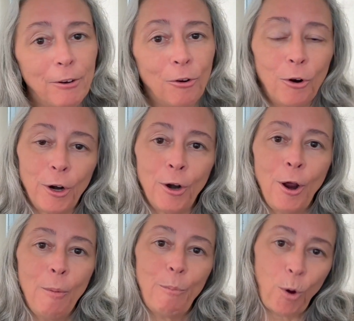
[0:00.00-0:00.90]
or
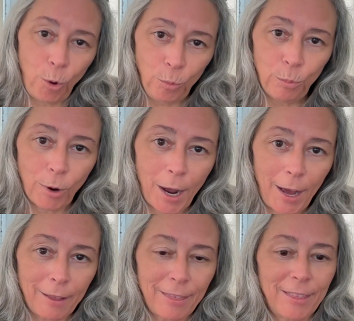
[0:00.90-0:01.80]
bone
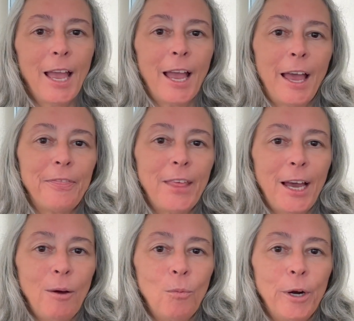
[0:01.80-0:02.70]
broth, and
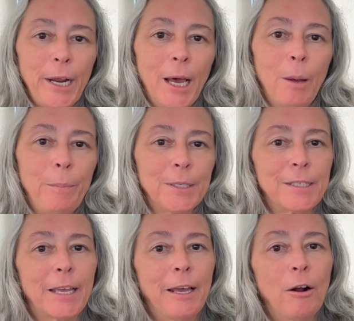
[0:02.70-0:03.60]
that would help us
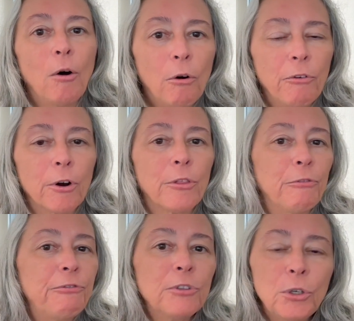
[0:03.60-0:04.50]
get over the
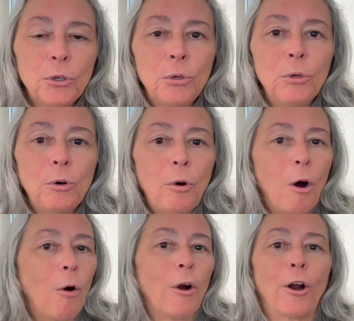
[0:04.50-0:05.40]
flu
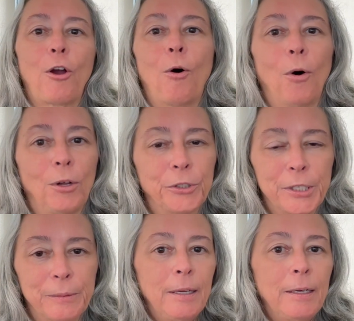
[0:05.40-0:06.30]
or a cold.
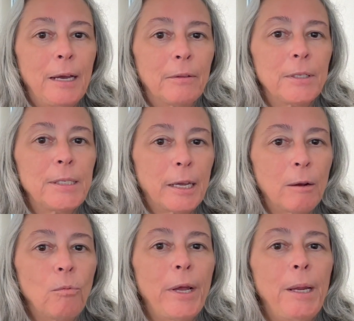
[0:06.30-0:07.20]
Now, the
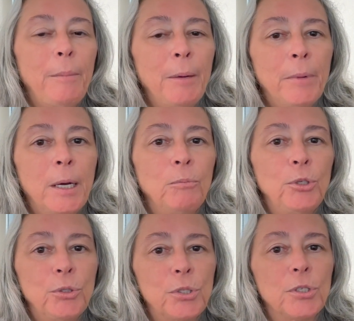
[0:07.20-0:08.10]
second way my mom
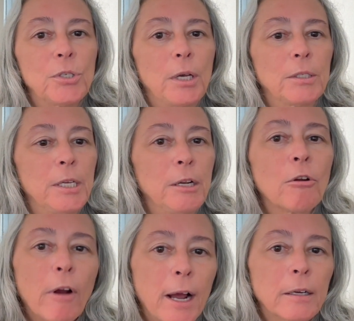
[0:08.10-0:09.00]
used the saltine
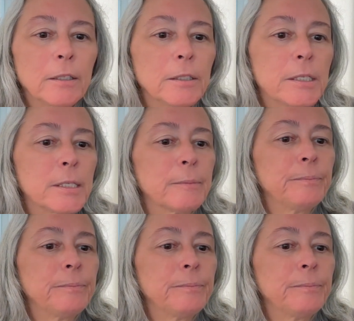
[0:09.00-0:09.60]
crackers